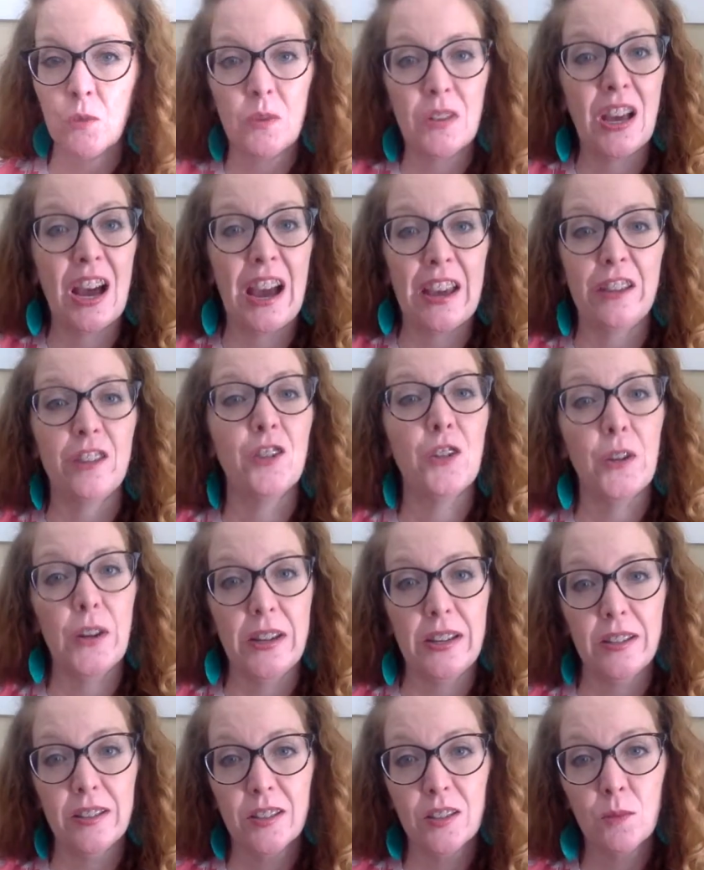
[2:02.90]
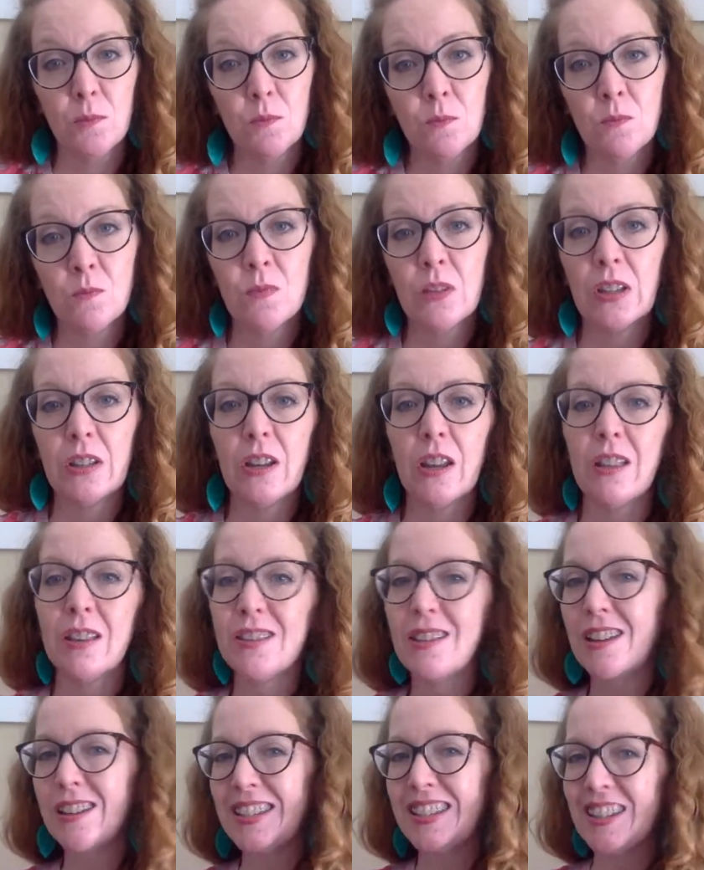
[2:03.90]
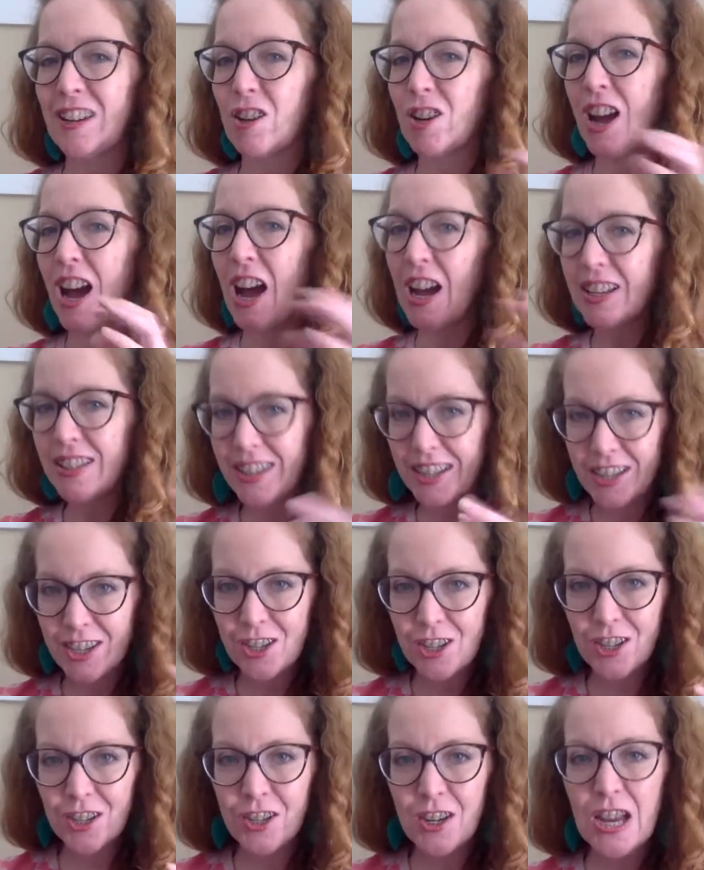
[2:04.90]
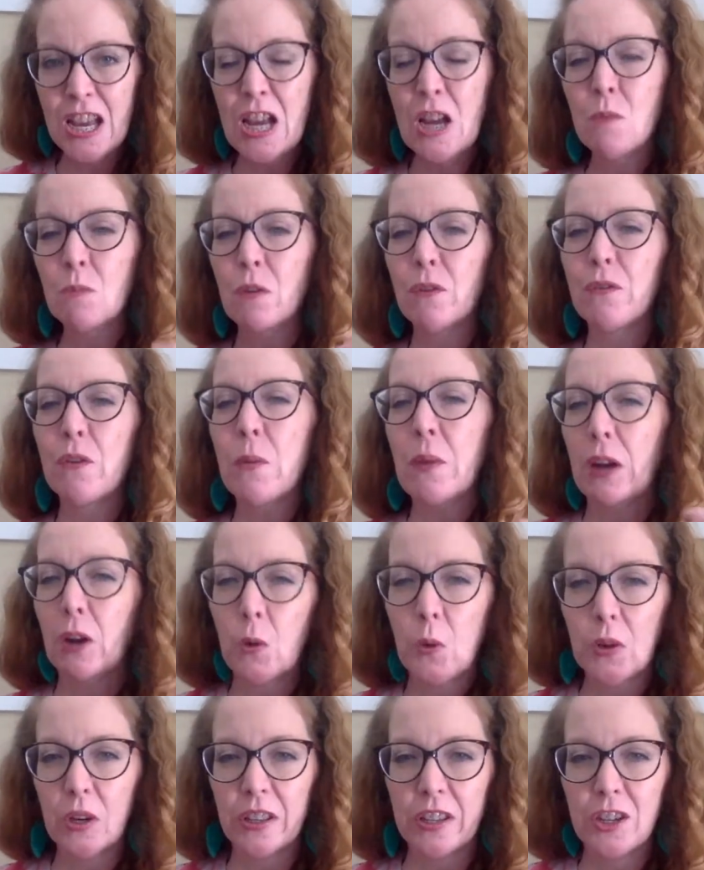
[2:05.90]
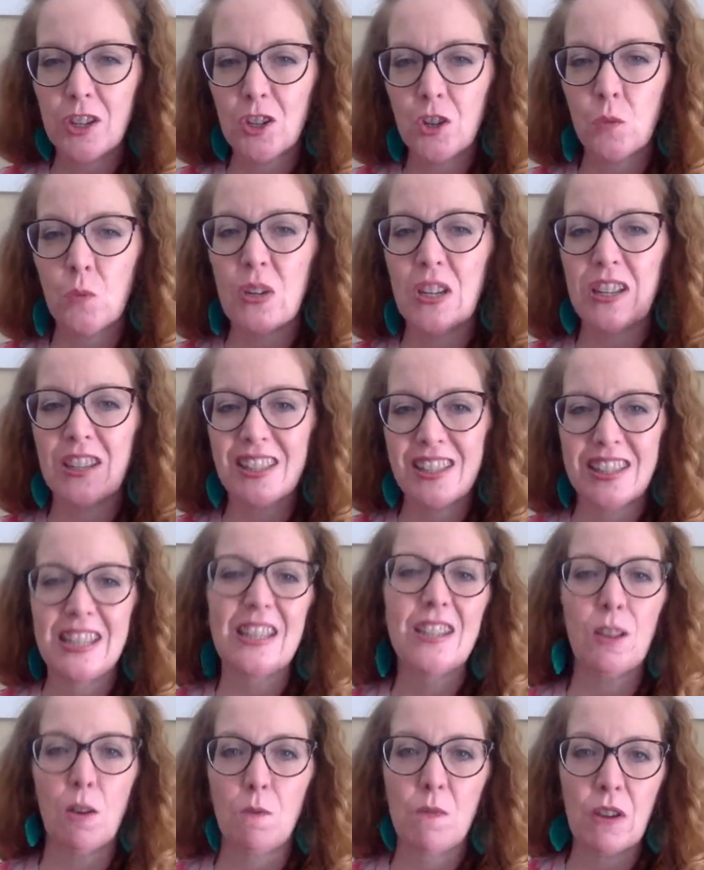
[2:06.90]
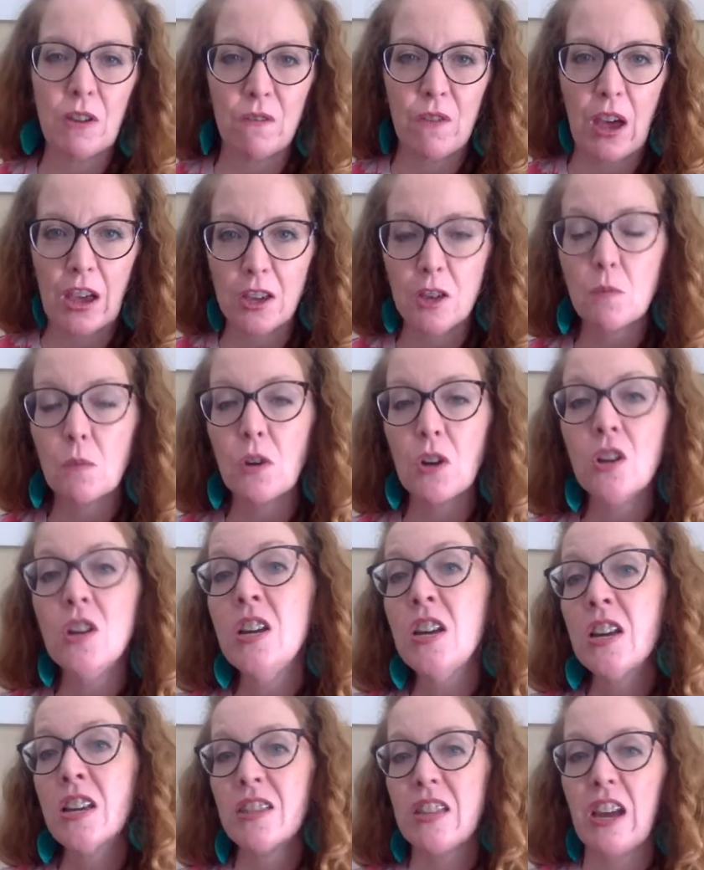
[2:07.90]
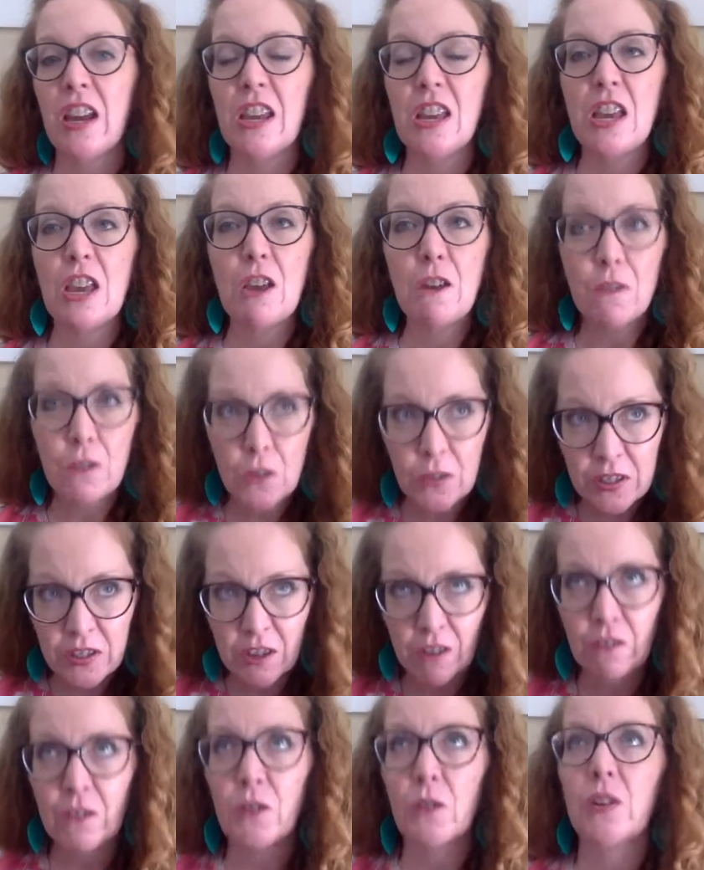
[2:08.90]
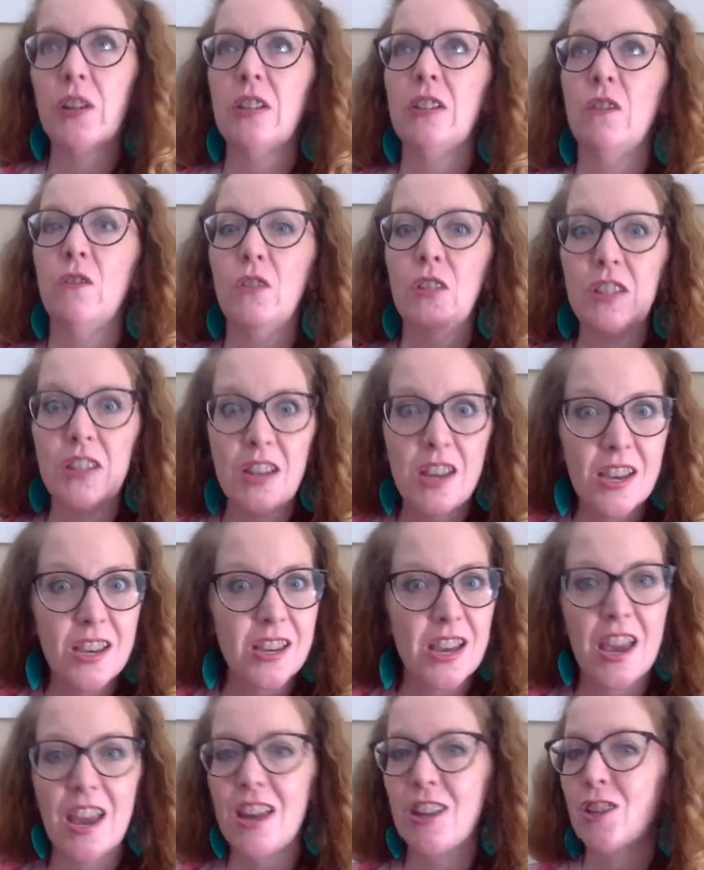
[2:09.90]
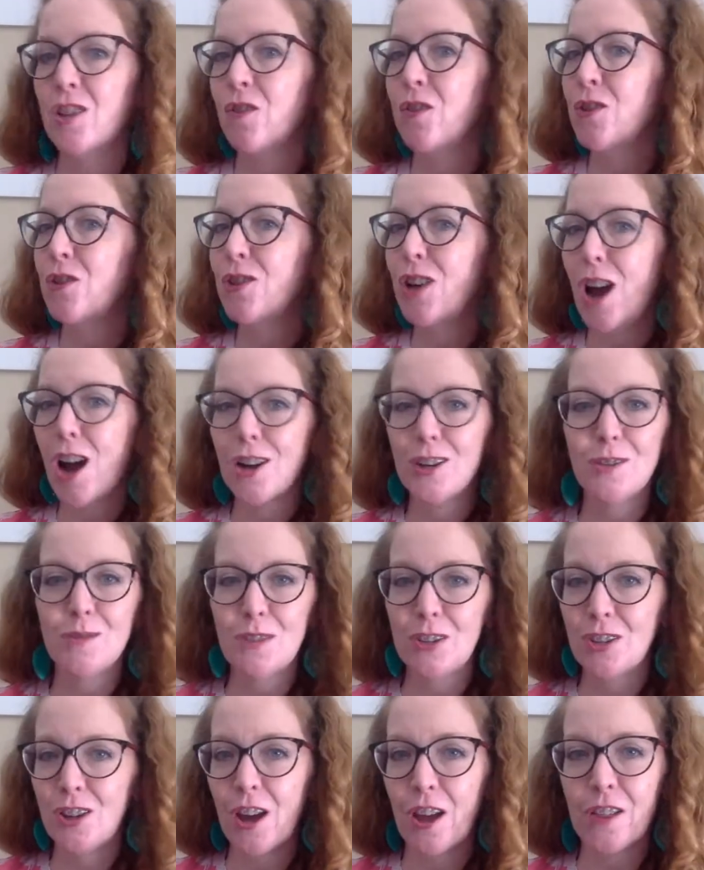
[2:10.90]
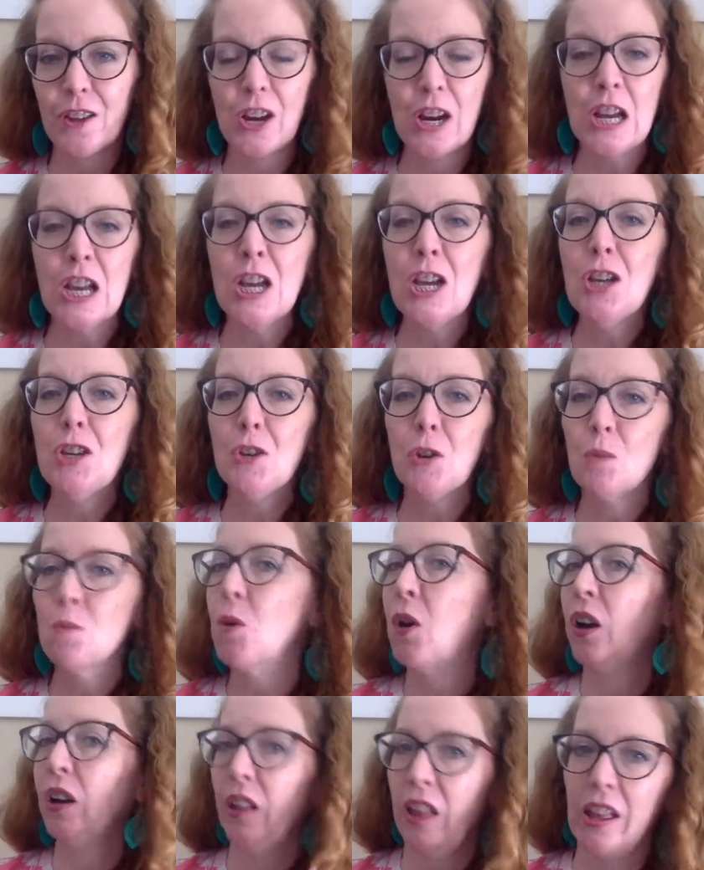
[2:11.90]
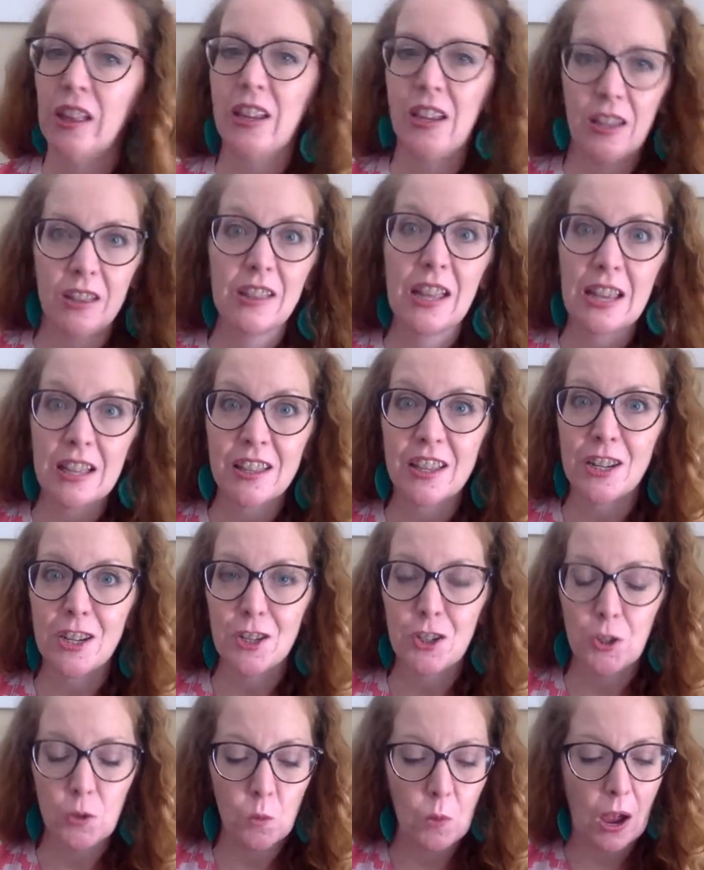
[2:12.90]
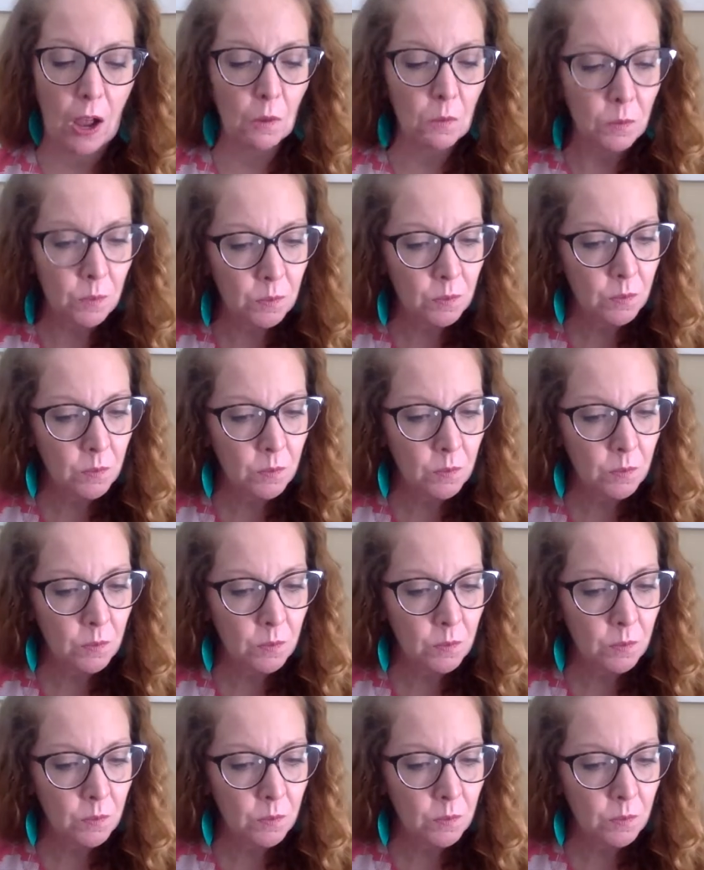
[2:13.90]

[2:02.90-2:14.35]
with the highest grades. Now, that's not causation, but from that correlation, we can see something valuable. That if you stay focused, if you stay engaged, if you talk to each other, you're more likely to do well.